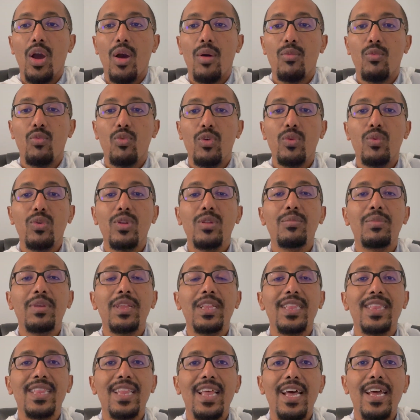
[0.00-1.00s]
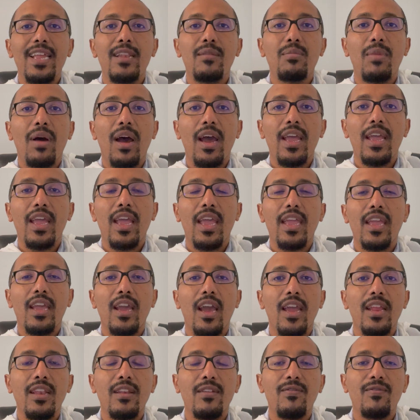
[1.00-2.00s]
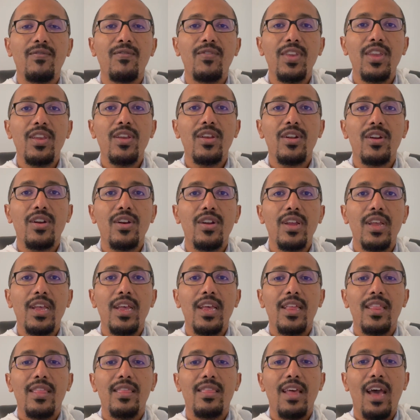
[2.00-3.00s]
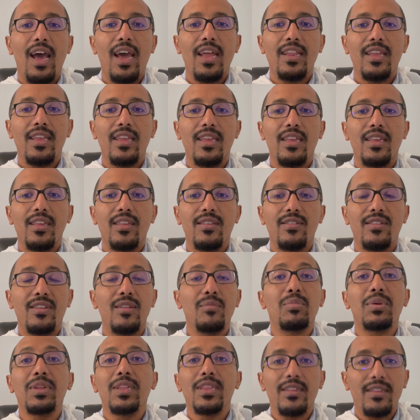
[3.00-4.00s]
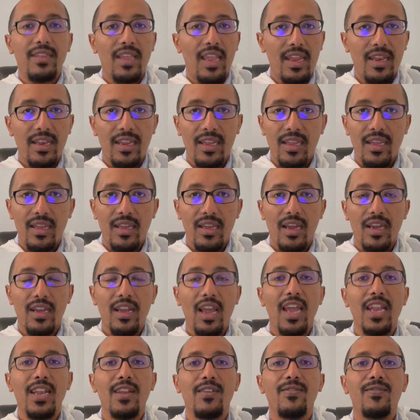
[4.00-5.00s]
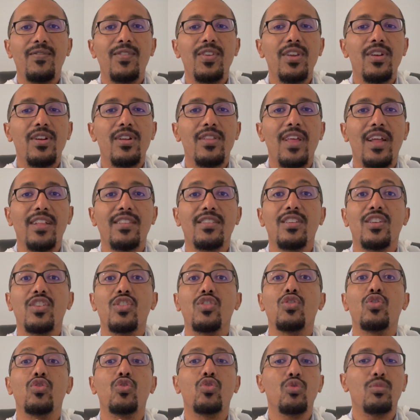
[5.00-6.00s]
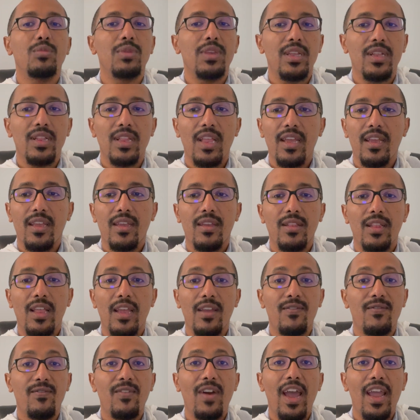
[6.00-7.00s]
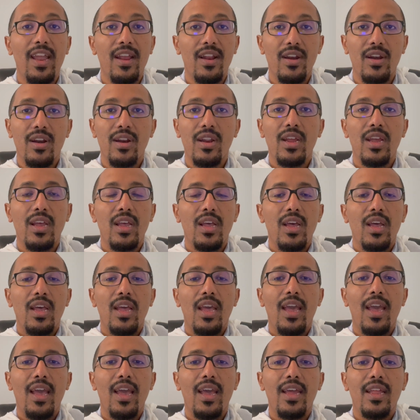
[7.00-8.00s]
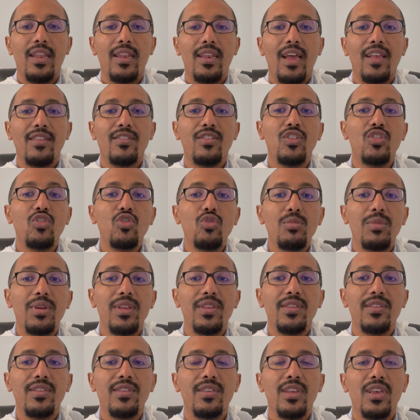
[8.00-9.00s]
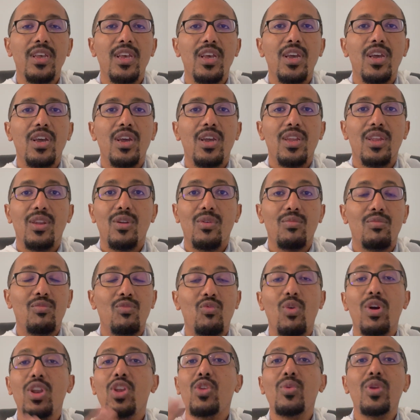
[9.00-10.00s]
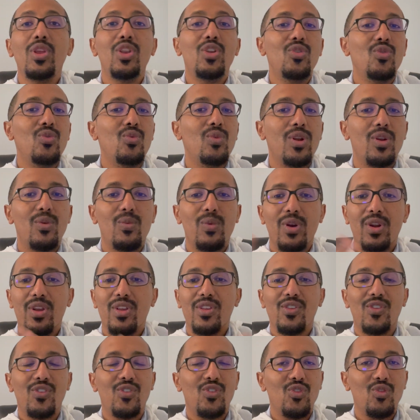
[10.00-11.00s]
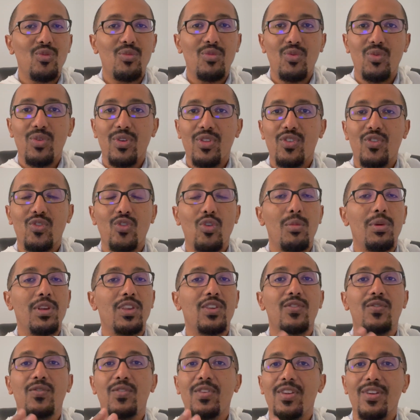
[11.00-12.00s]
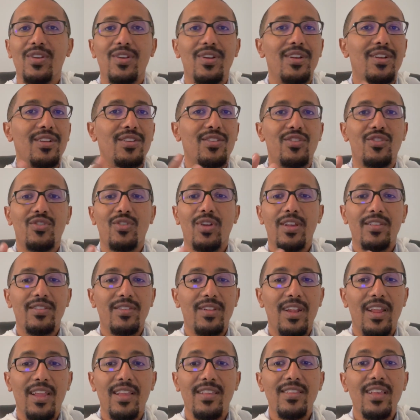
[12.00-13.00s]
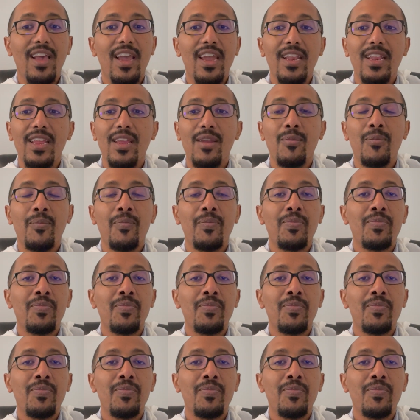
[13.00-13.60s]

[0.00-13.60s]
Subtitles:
we will be led by a kind of fear that is debilitating, a kind of fear that's consuming like fire. And as humans, you know, what do we do when we're consumed with so much fear and distress and anxiety?